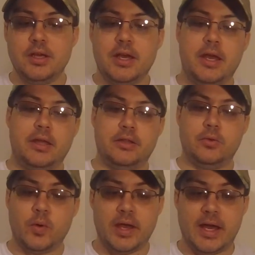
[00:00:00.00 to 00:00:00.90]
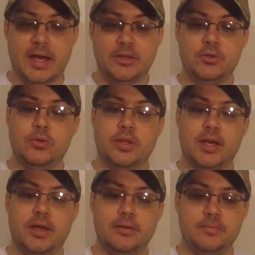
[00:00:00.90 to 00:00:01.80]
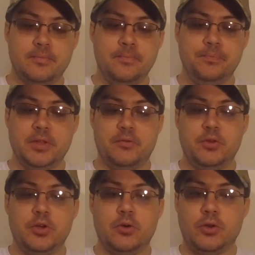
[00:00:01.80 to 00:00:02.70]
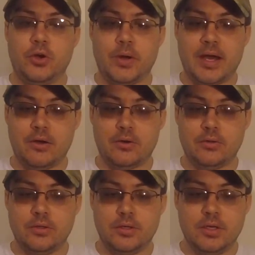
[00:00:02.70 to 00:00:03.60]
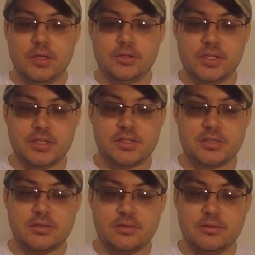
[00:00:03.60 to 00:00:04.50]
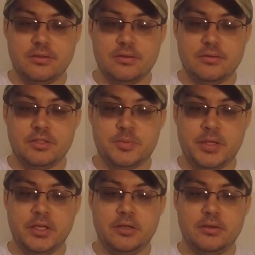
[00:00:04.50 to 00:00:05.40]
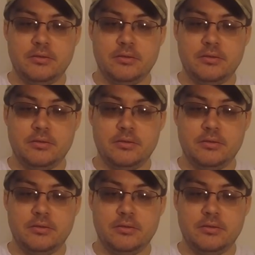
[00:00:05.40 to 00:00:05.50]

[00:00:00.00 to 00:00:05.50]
And the way I do that, if you don't know how this spinning,